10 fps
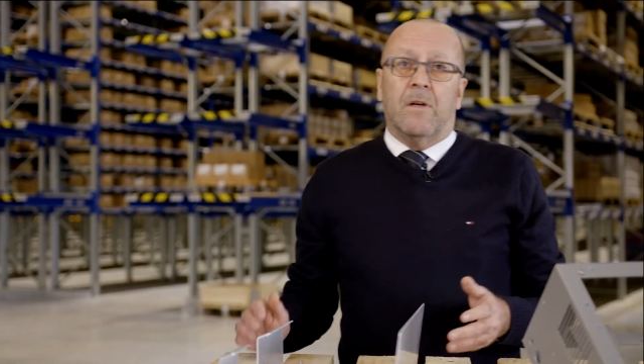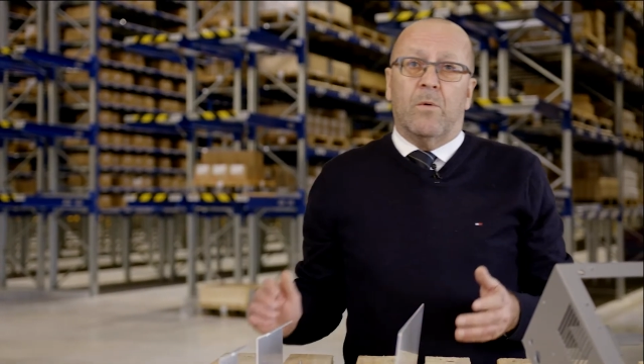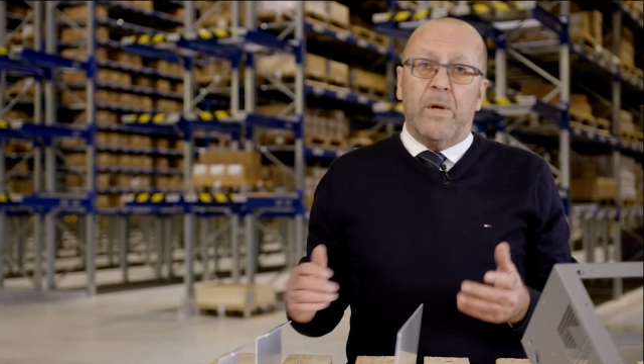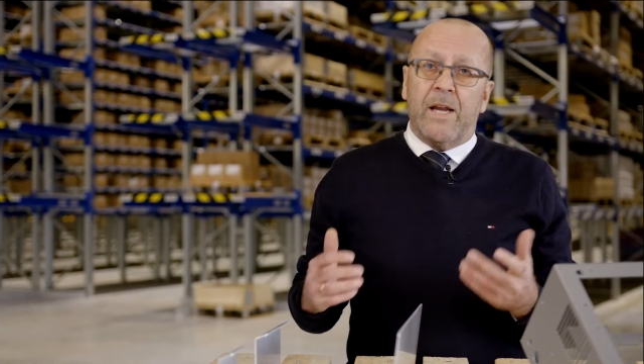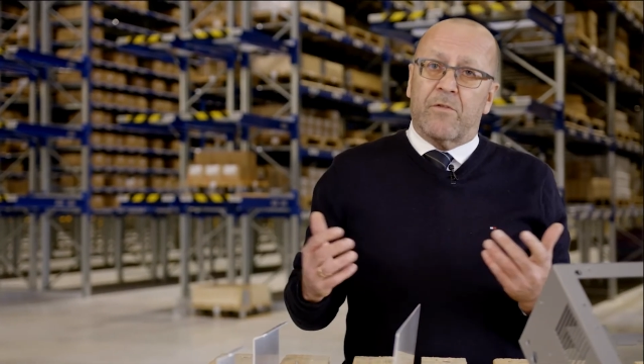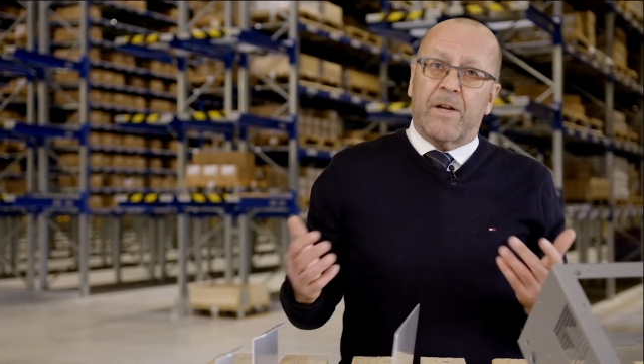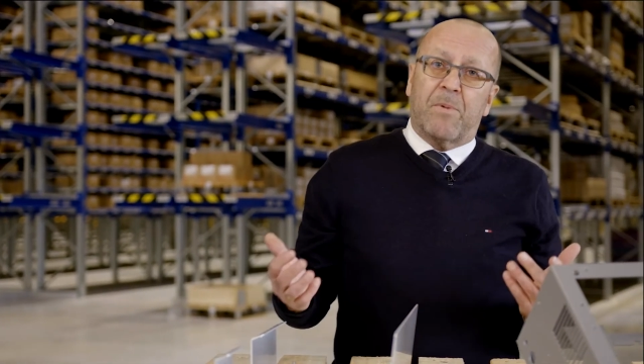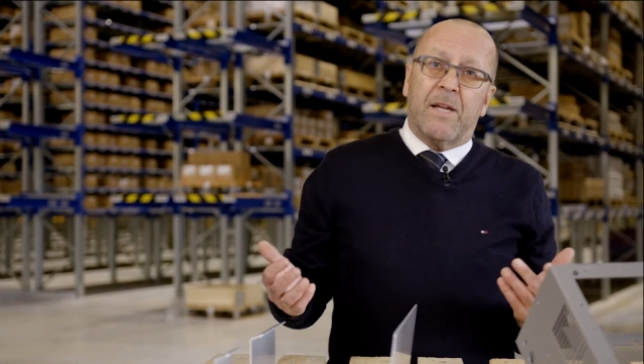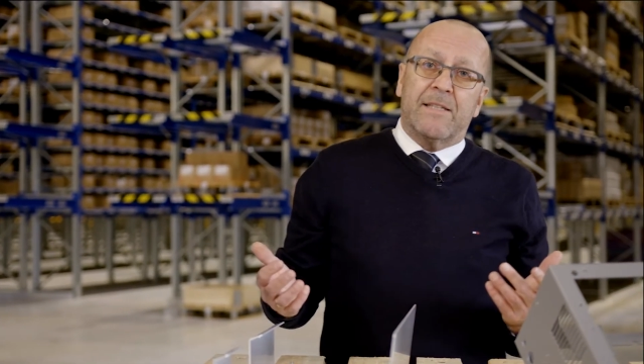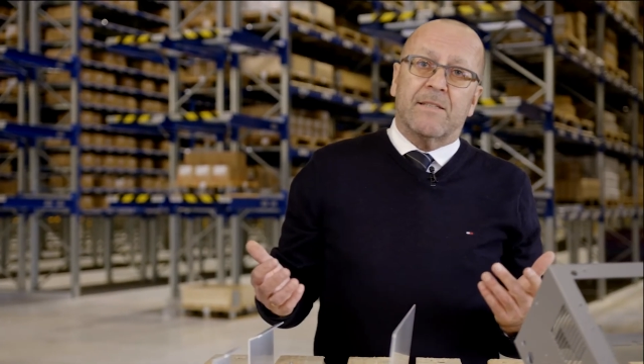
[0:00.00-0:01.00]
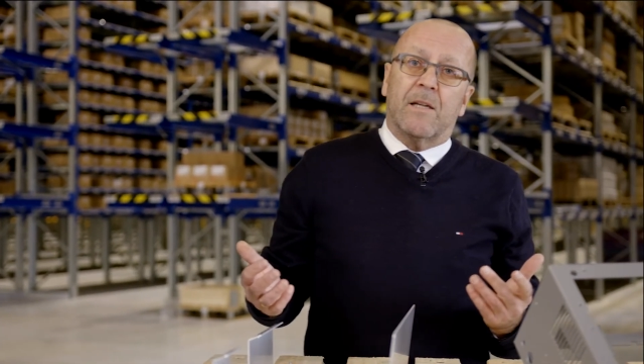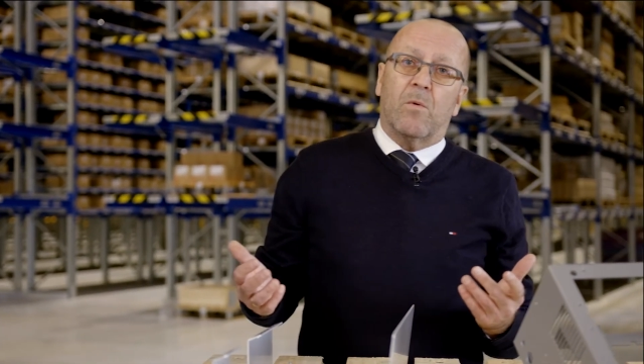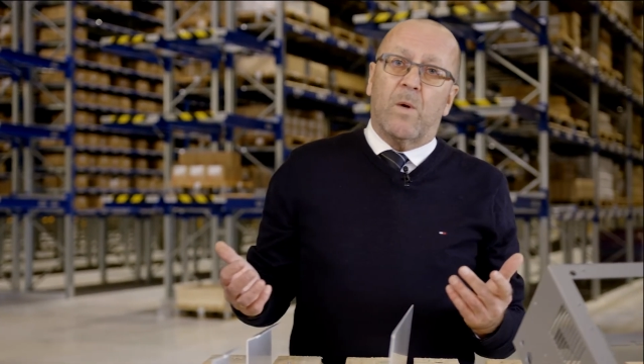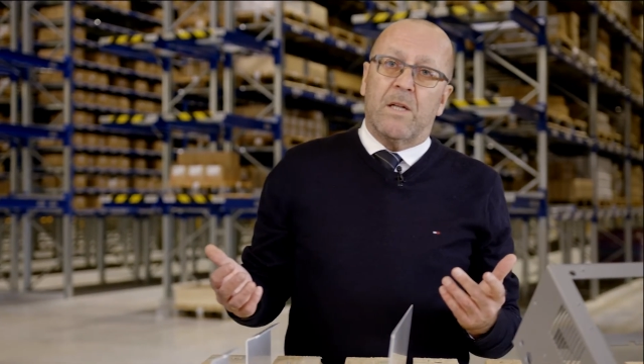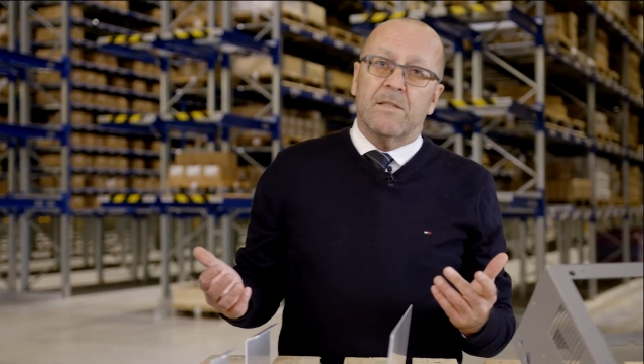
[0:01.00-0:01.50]
We are
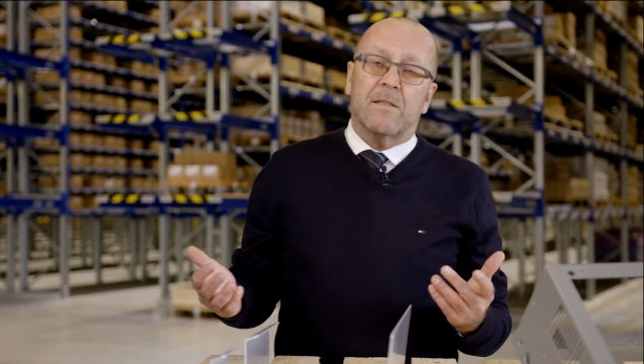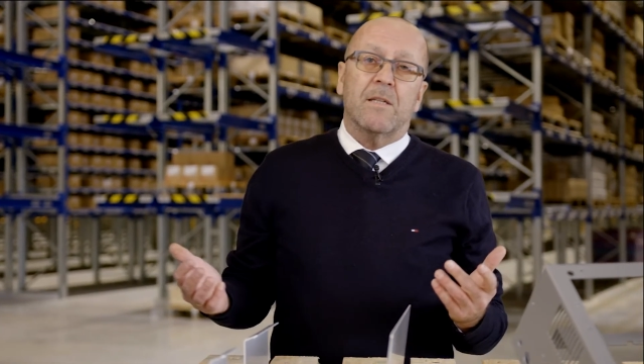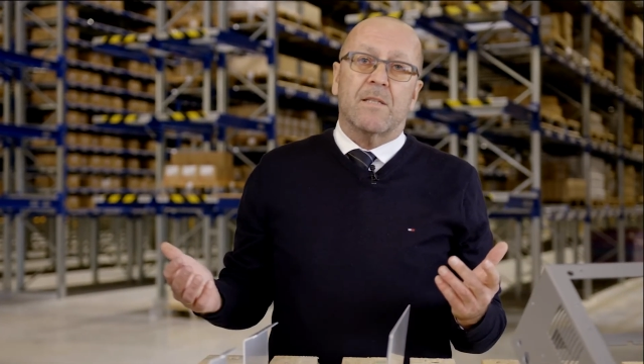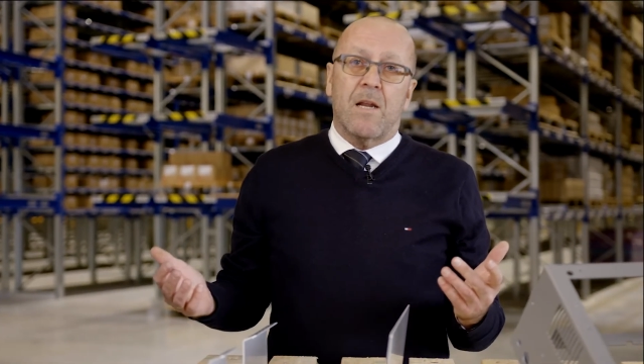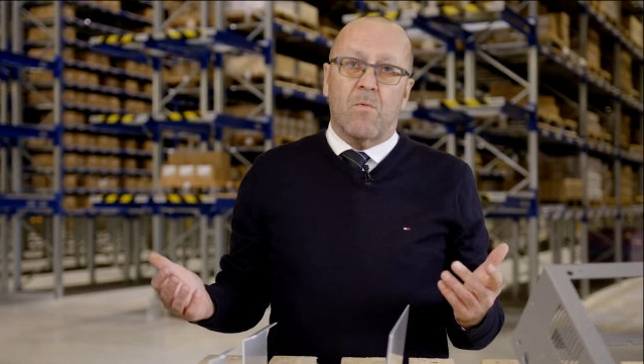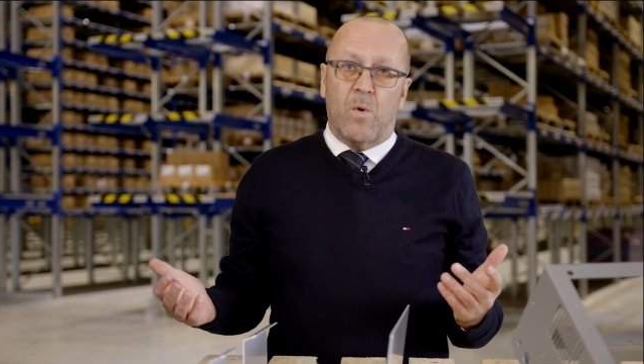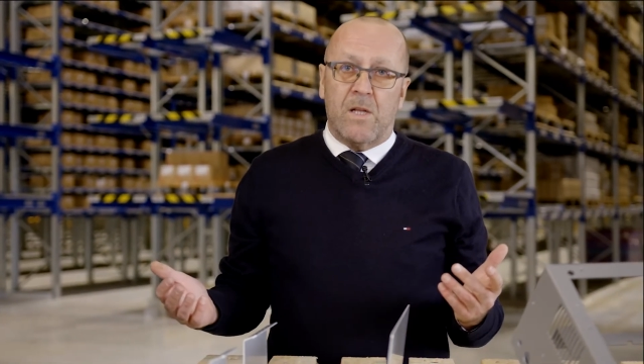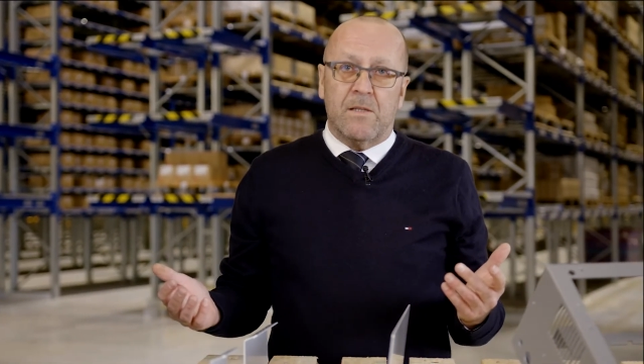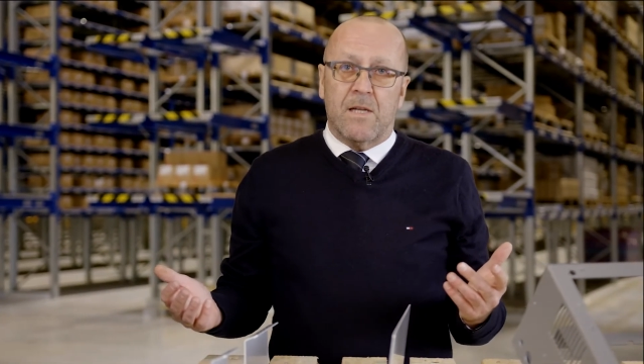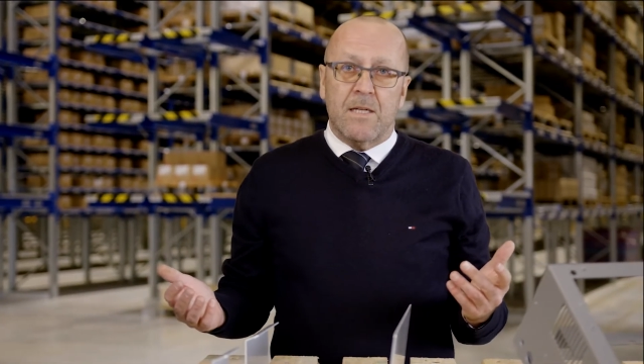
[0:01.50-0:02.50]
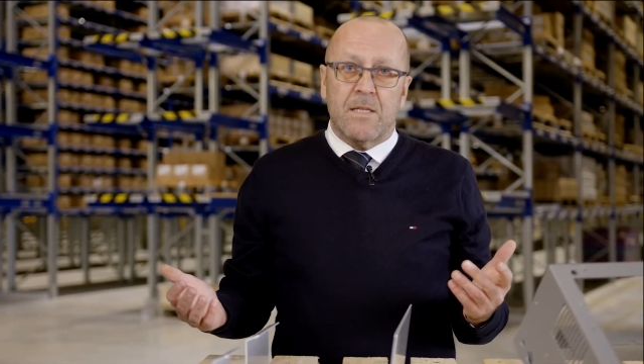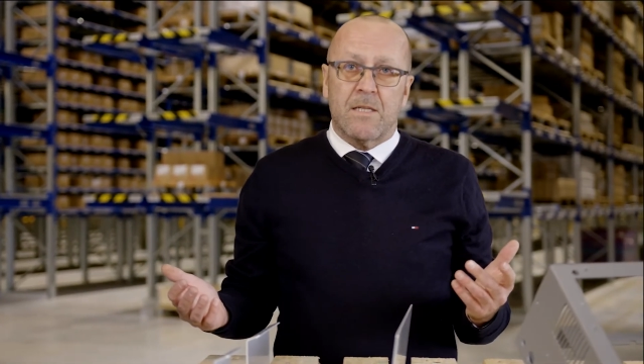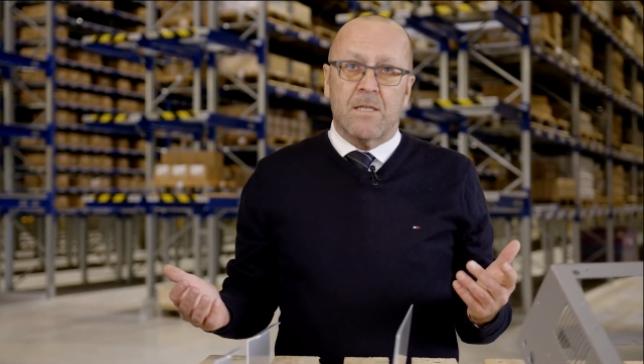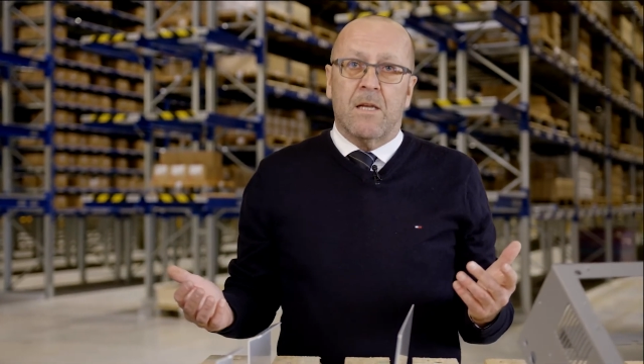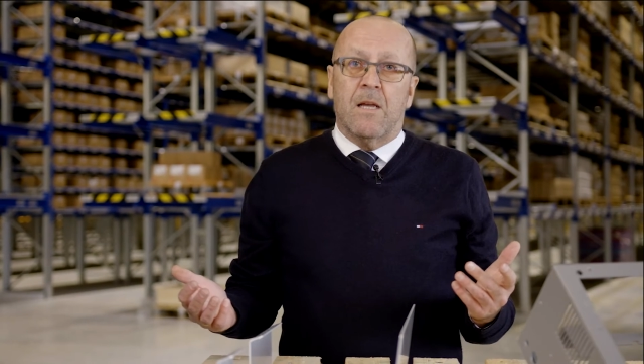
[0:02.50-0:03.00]
replacing weld studs and weld nuts,